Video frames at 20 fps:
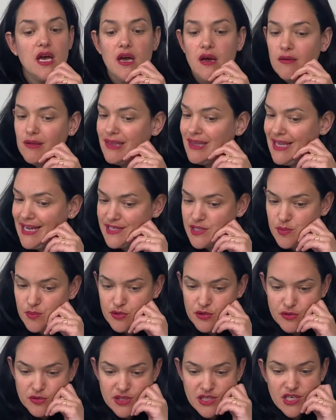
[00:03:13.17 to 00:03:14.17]
Less
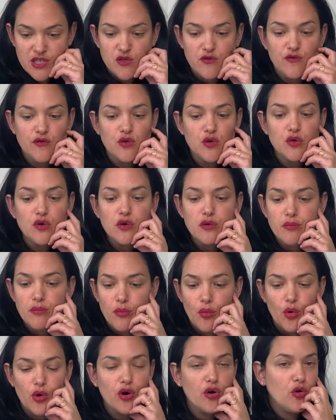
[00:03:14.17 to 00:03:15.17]
processed food,
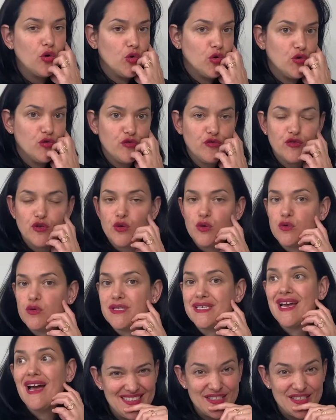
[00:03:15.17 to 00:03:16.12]
more whole foods.